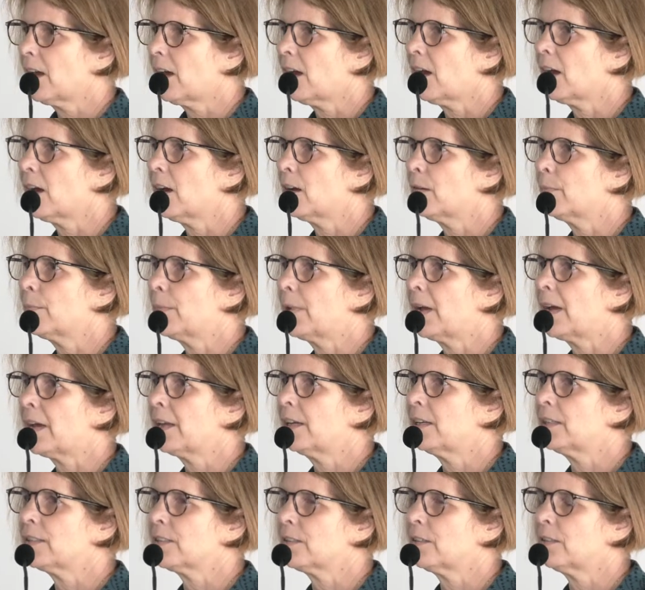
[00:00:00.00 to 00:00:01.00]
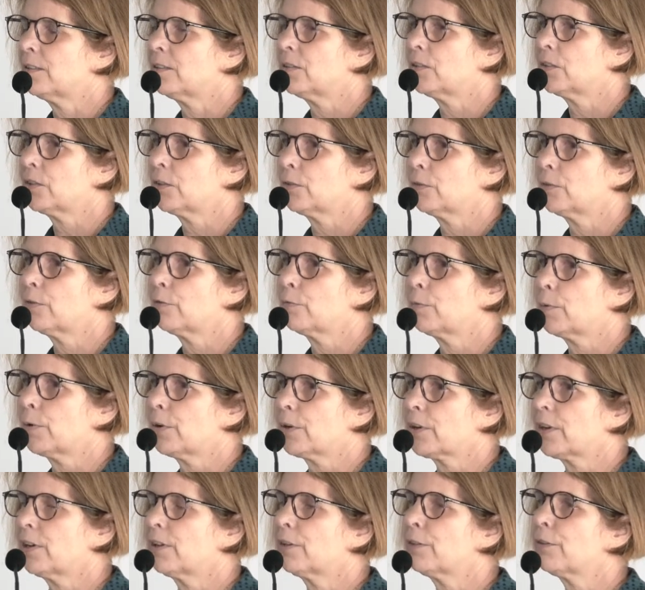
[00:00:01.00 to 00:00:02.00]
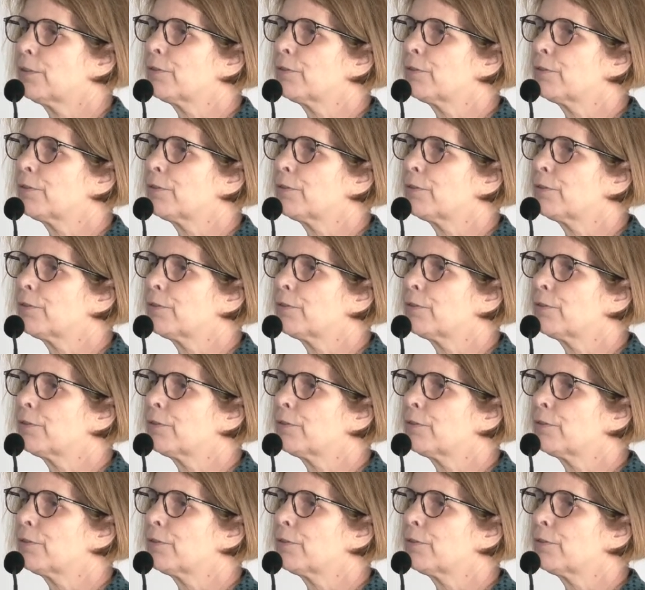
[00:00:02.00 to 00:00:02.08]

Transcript: and it's a sort of working